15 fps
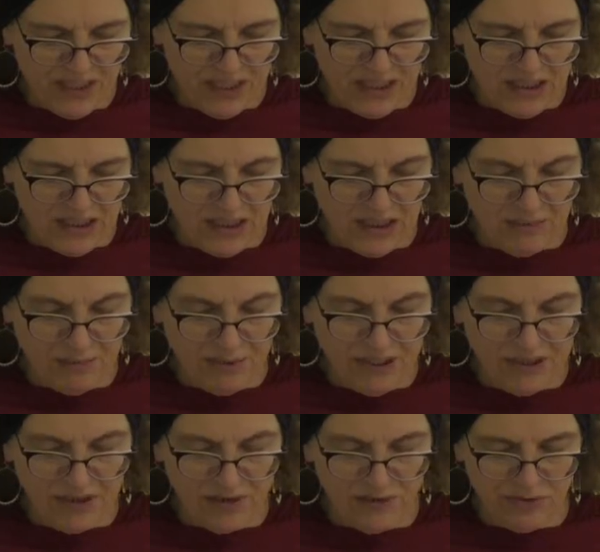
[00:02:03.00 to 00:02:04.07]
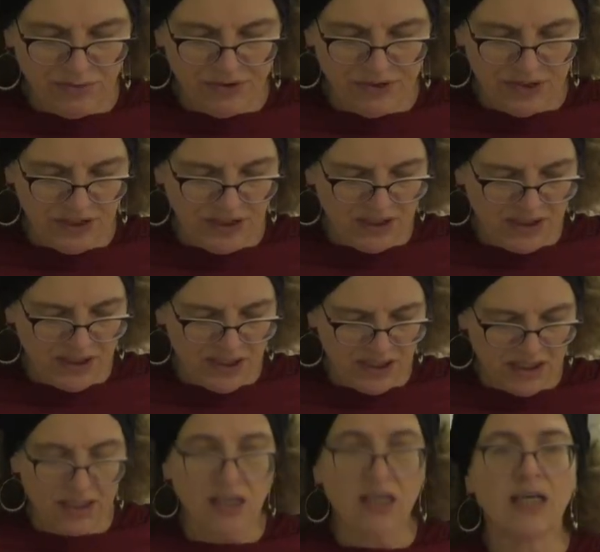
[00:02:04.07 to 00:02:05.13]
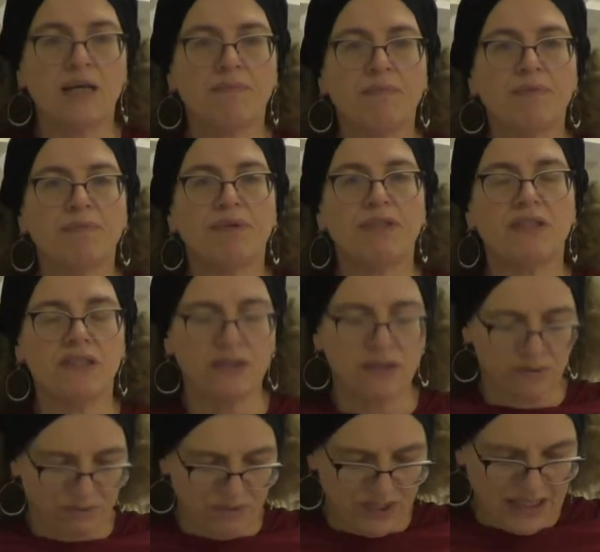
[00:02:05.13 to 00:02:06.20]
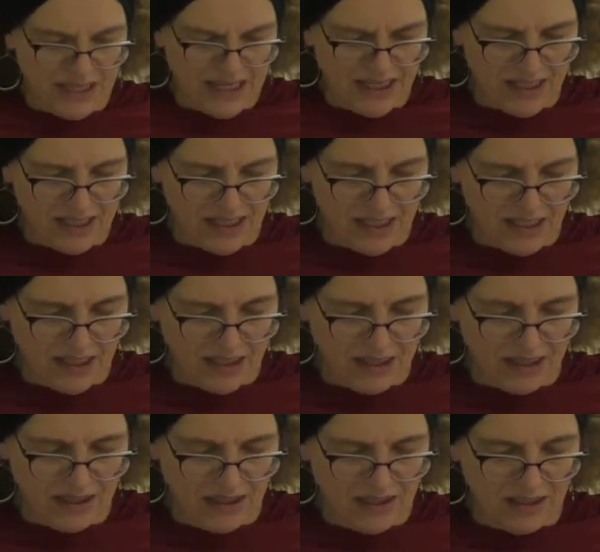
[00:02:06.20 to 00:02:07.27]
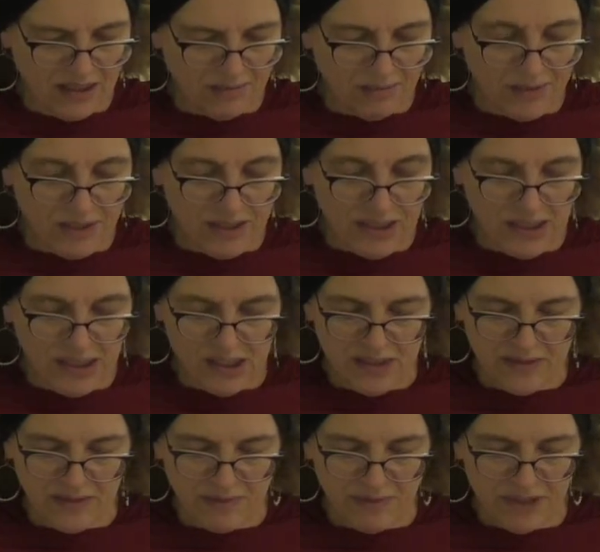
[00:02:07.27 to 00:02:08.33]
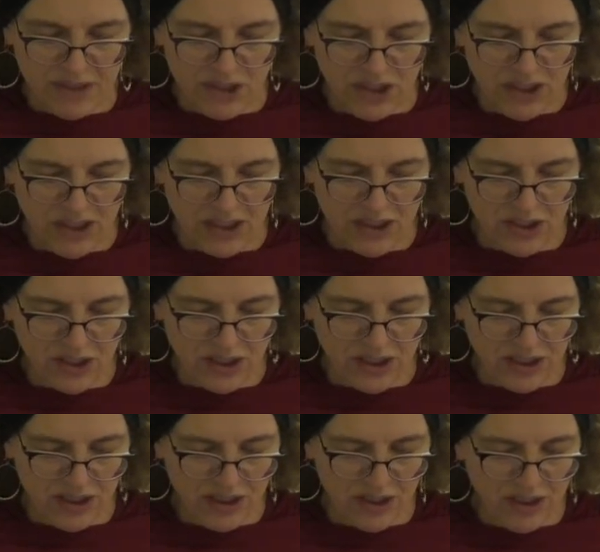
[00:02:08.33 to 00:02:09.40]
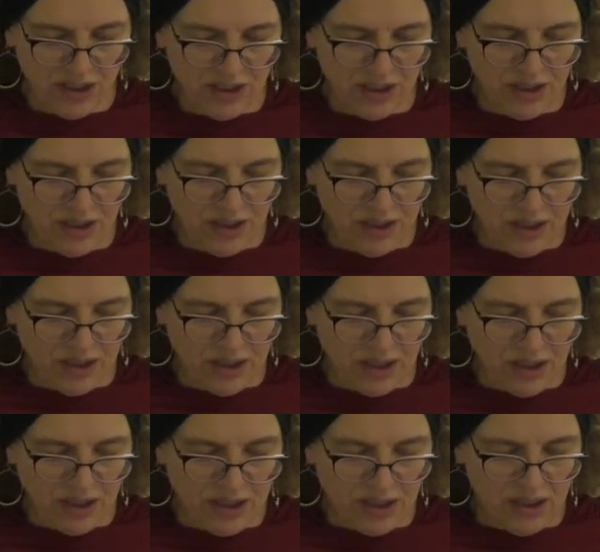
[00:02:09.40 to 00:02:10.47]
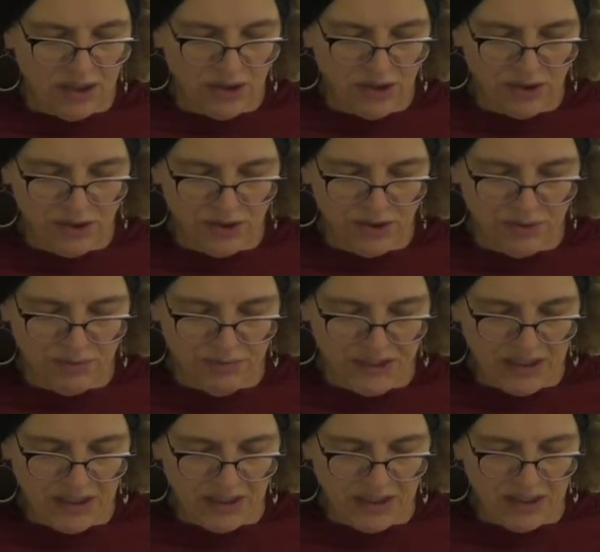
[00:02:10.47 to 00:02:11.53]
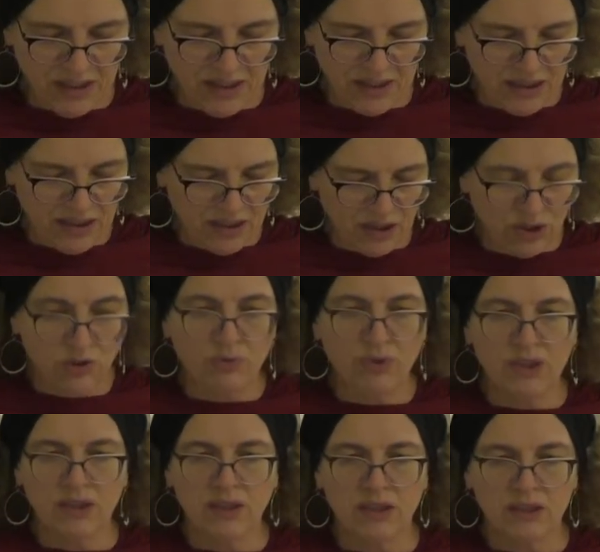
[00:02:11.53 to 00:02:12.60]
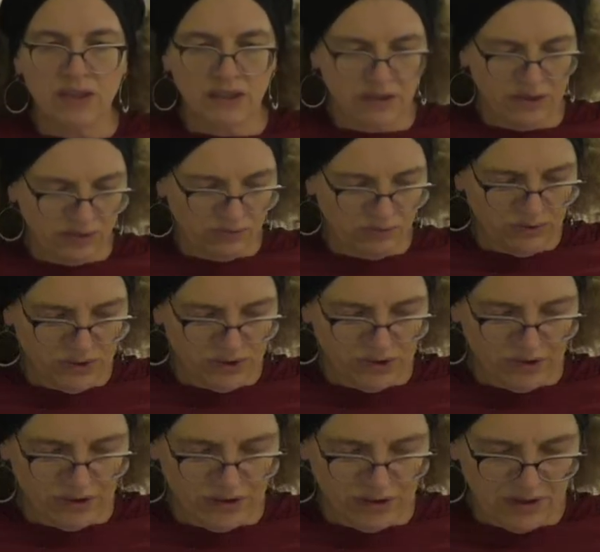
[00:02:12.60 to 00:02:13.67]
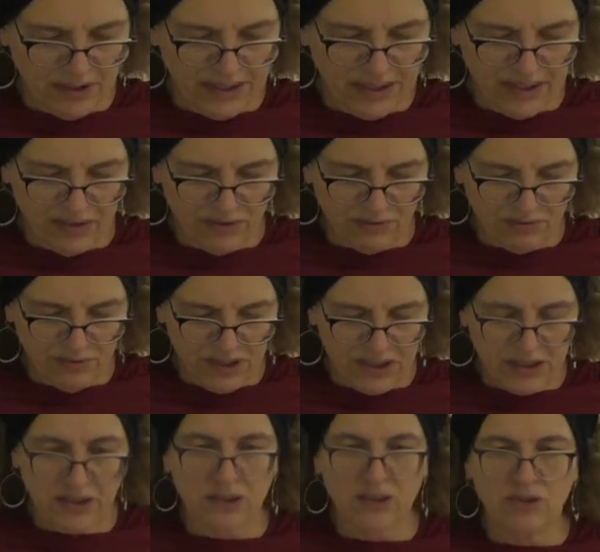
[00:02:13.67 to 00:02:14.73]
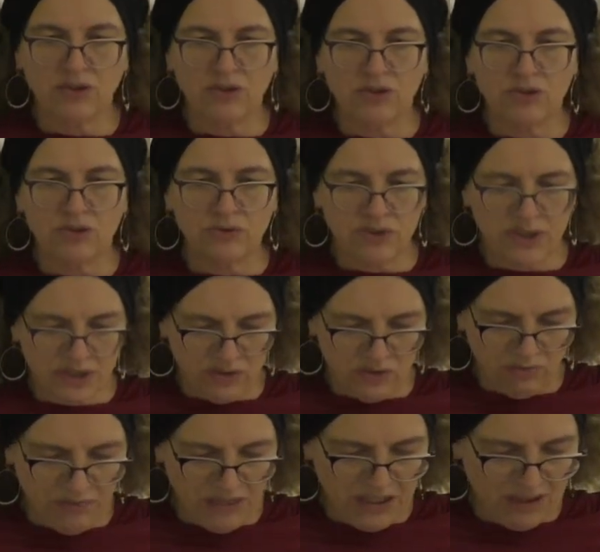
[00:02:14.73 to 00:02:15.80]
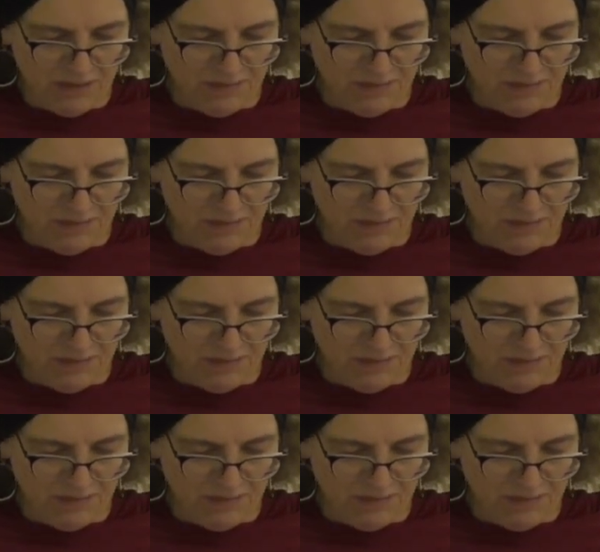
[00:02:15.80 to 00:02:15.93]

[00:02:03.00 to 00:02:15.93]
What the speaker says: set in an impenetrable darkness and my body was aching. But suddenly something changed. It occurred to me that no one in the world had the right to do this to me.